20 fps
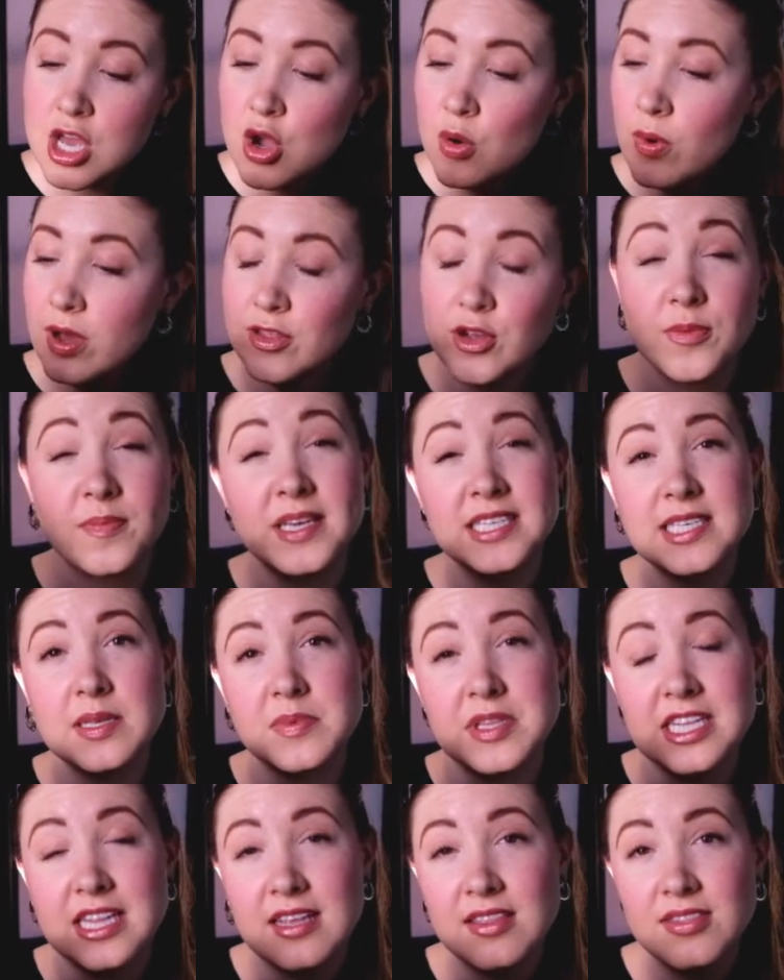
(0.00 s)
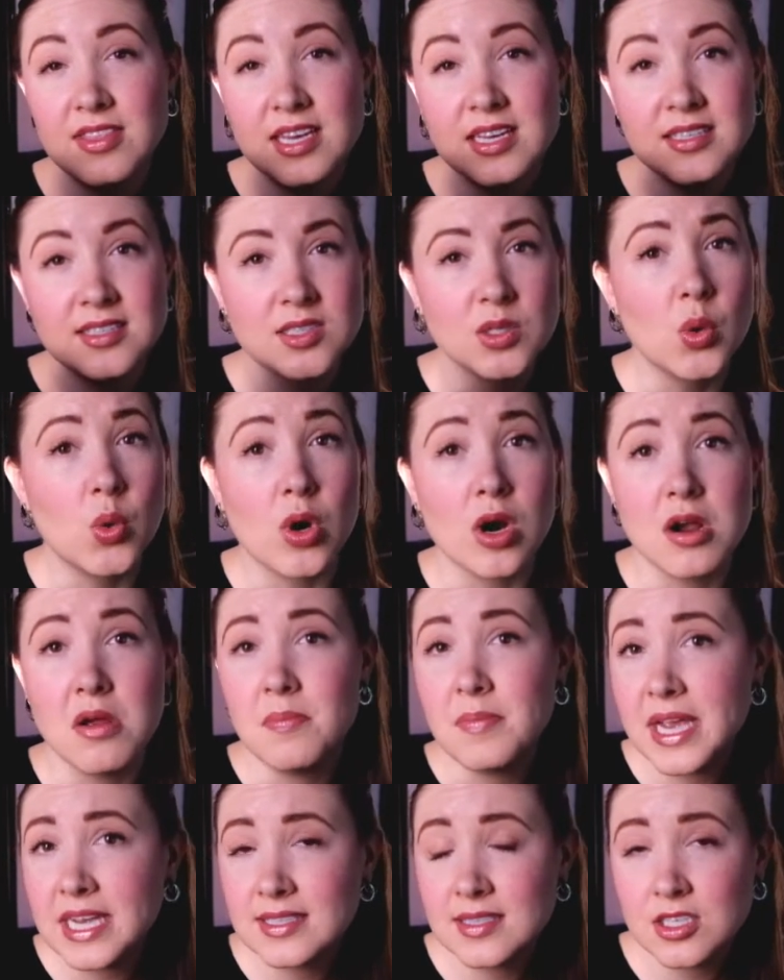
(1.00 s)
whether it be something like this or a
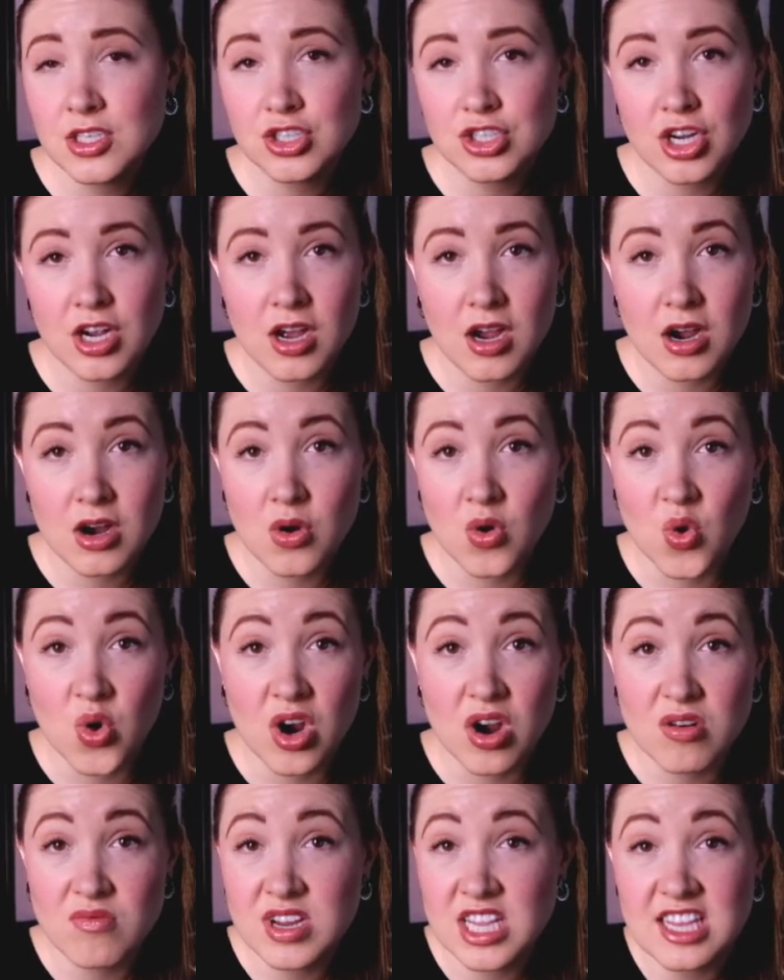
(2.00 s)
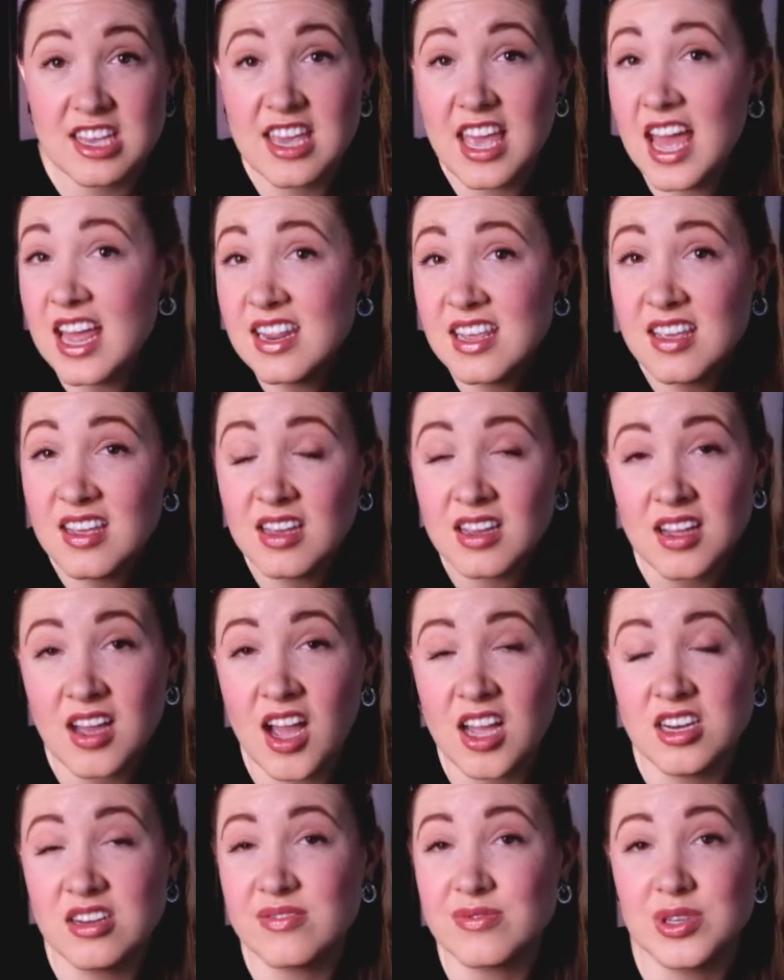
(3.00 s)
mason jar or really any
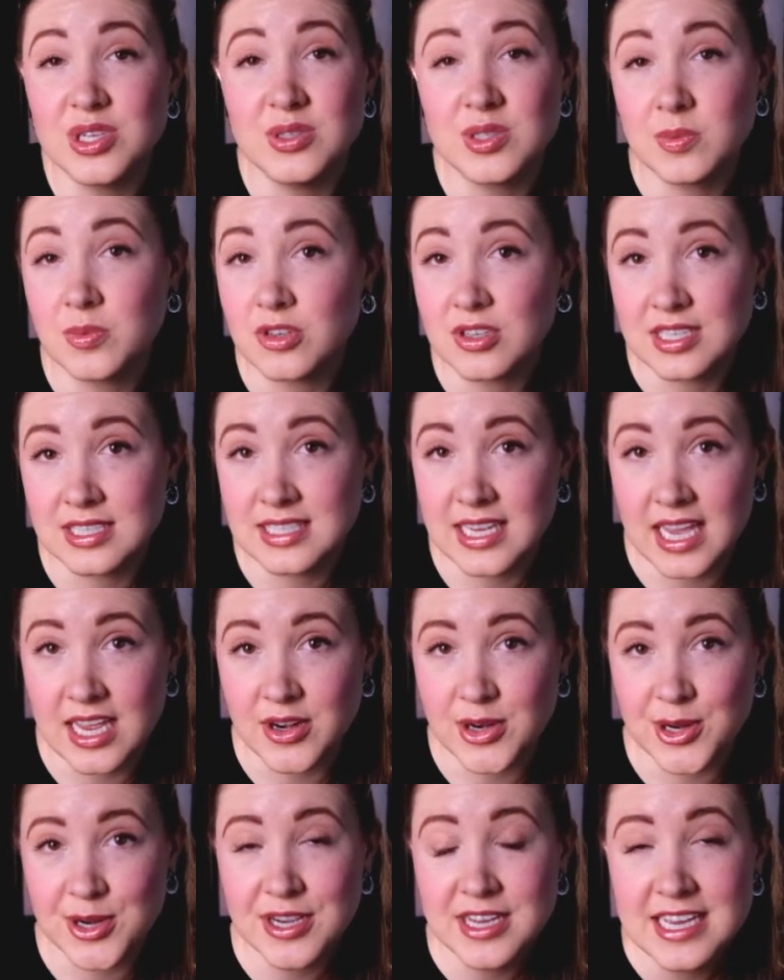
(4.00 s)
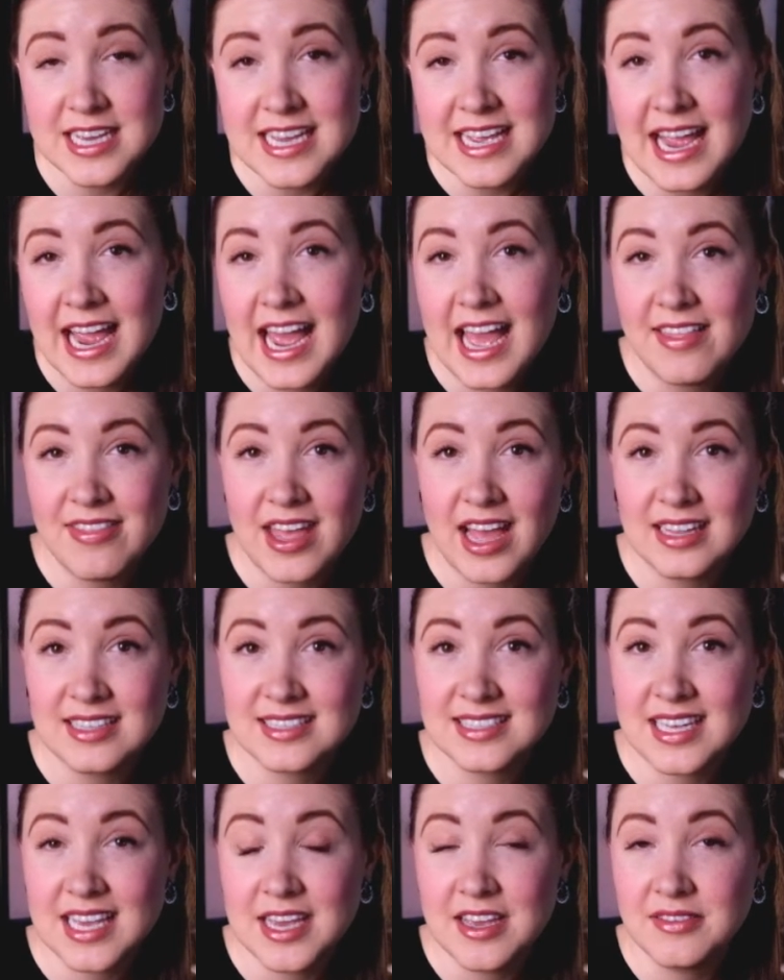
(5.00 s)
kind of reusable container, and that
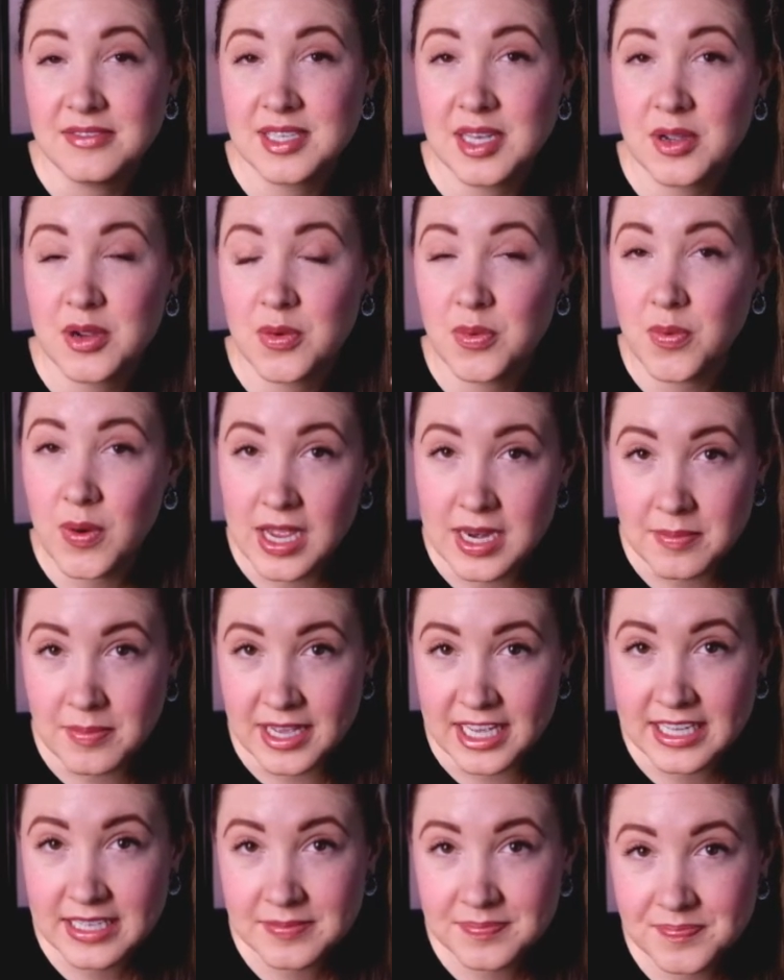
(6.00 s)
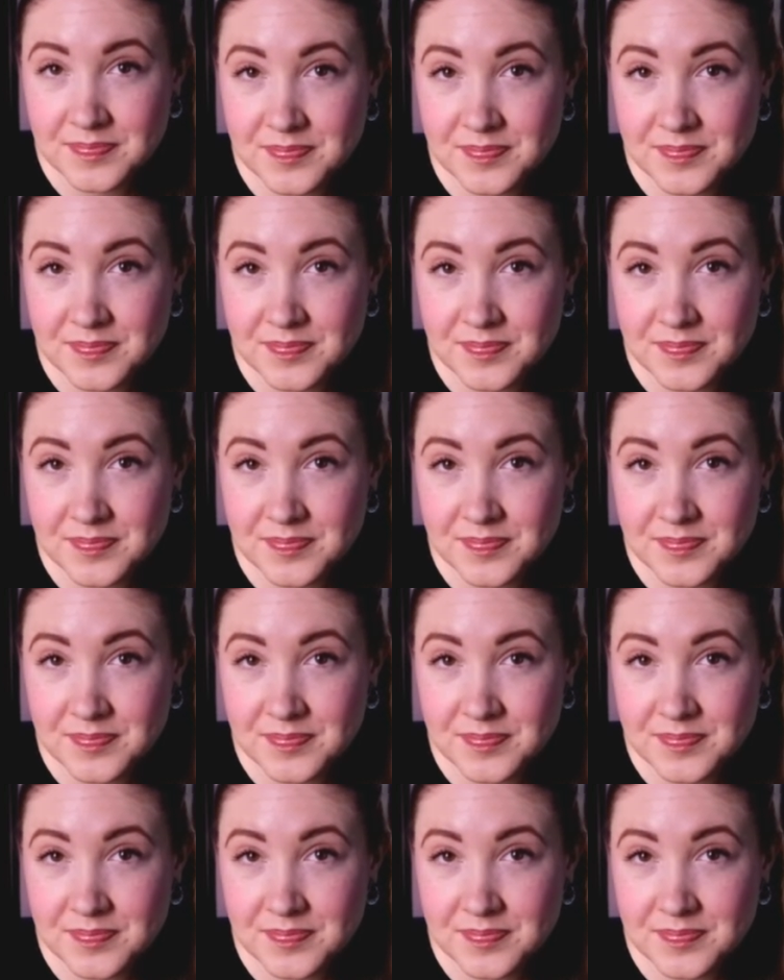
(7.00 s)
saves quite a bit.